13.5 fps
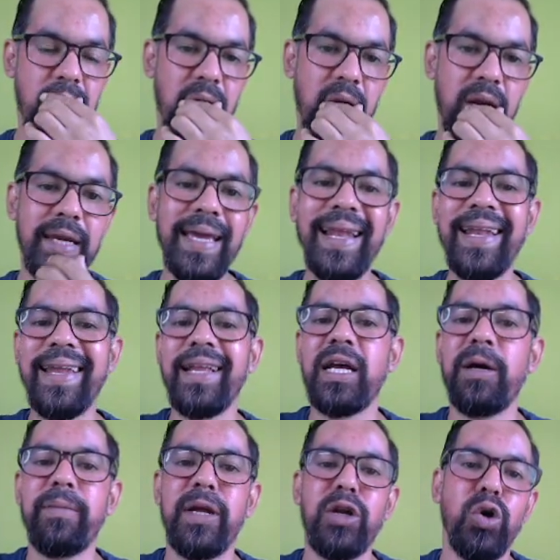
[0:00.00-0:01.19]
real
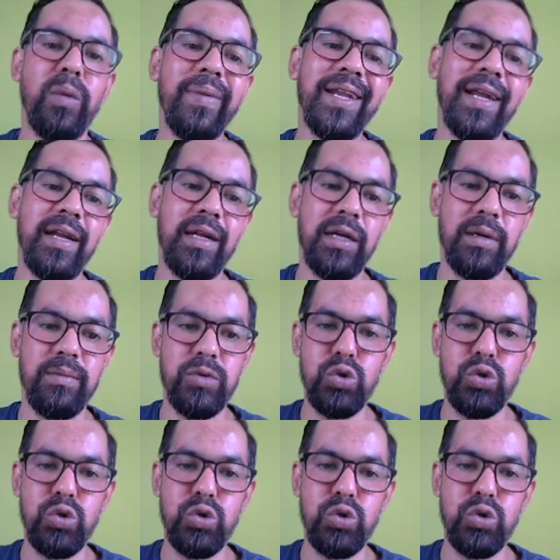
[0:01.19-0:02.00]
income and nominal income.